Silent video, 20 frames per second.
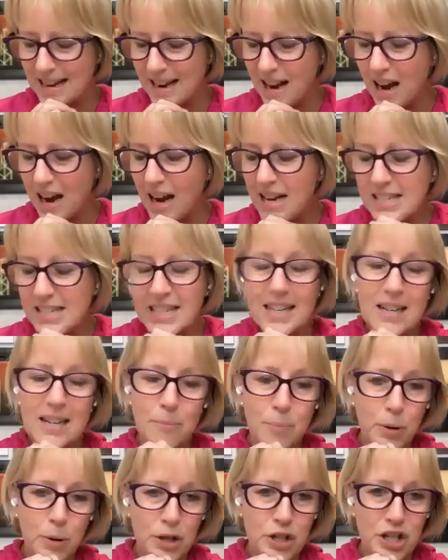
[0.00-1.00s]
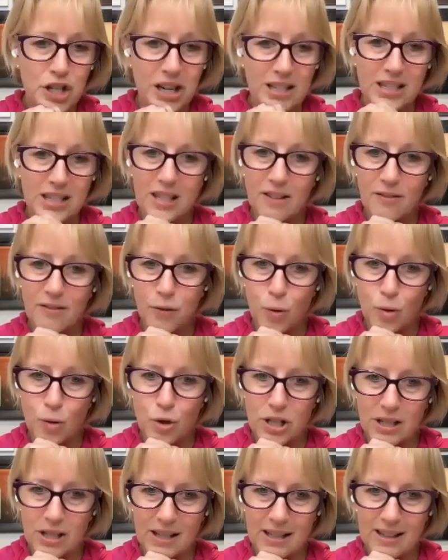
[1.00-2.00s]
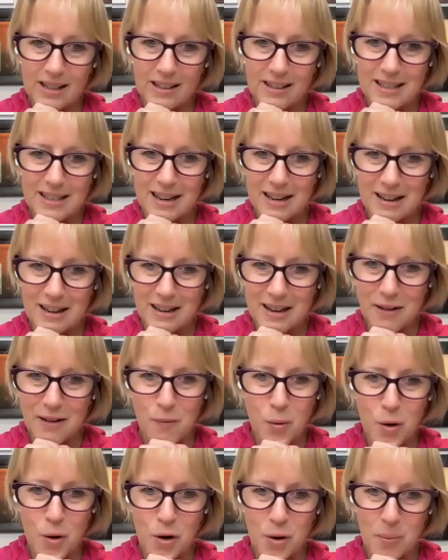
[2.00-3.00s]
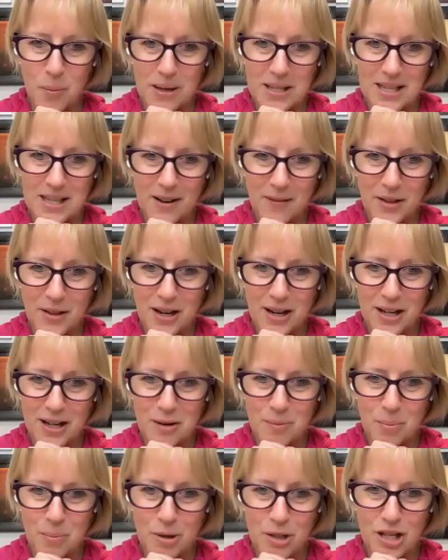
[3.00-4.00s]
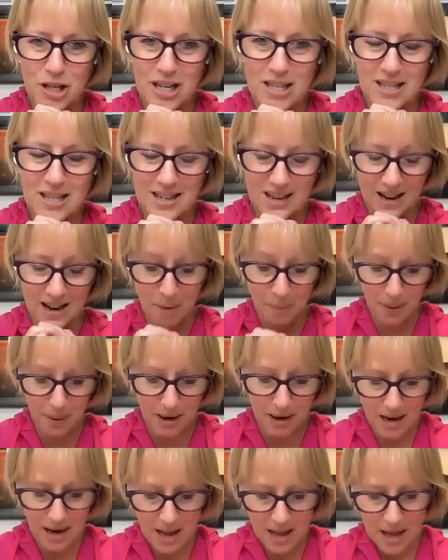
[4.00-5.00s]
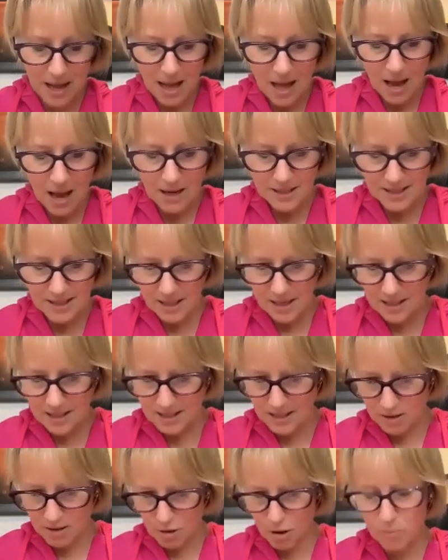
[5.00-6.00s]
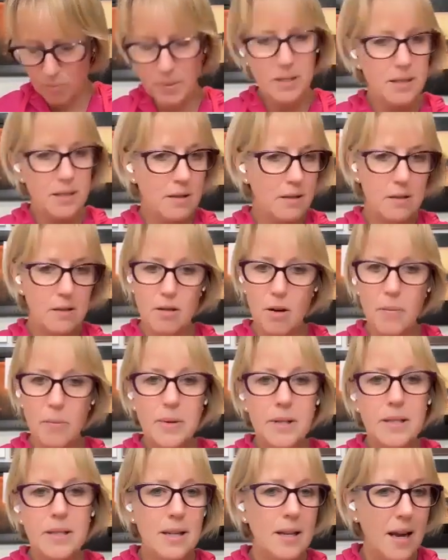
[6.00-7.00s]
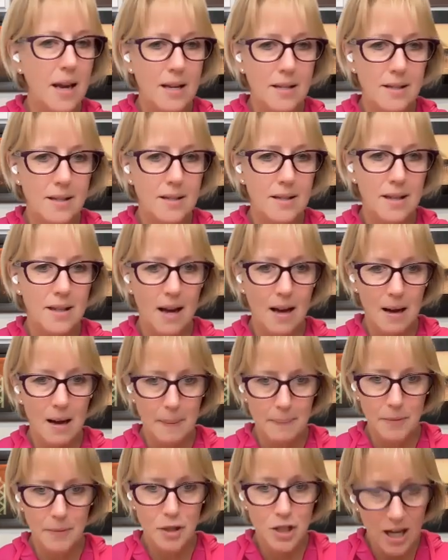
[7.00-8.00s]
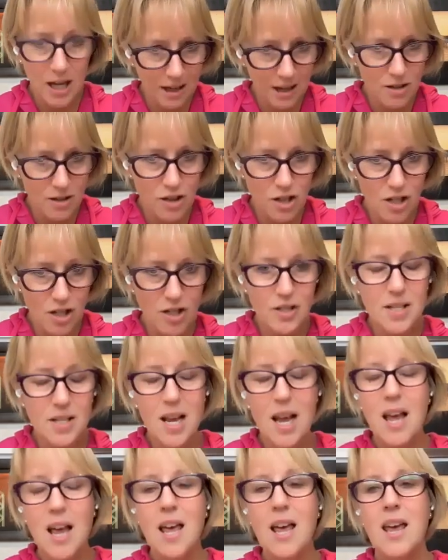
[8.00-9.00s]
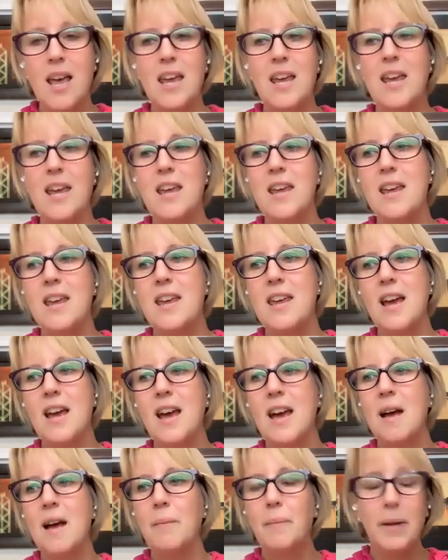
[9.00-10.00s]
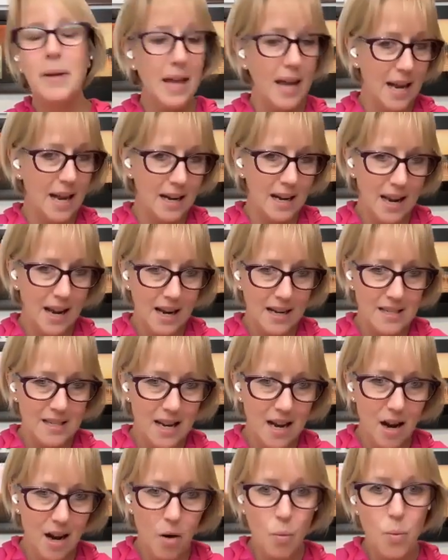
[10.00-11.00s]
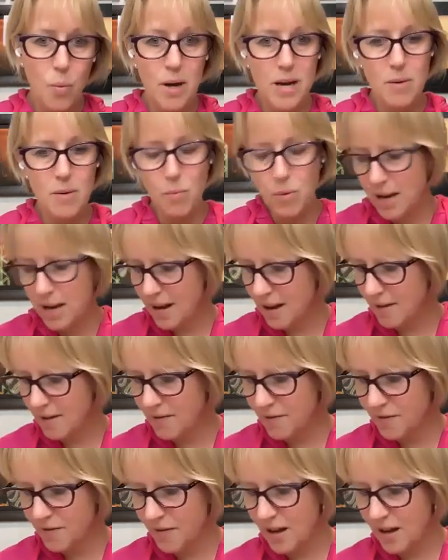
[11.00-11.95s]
I didn't project it. Fortunately, I'd done enough work on myself that I didn't project it out. But I said, yes, Thomas has challenges. He can act out. We have.